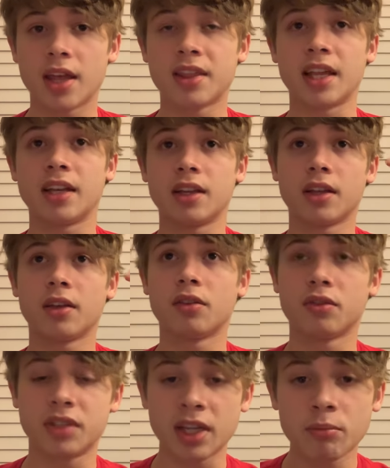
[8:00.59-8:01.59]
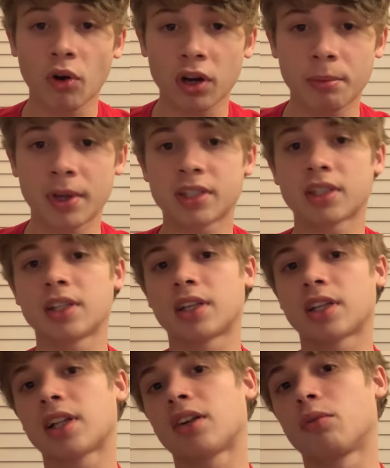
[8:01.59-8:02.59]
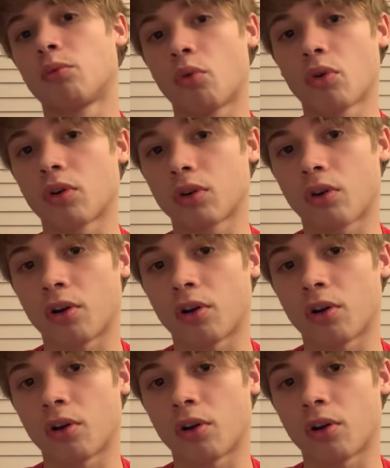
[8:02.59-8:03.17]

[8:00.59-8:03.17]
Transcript: Denmark basically declared war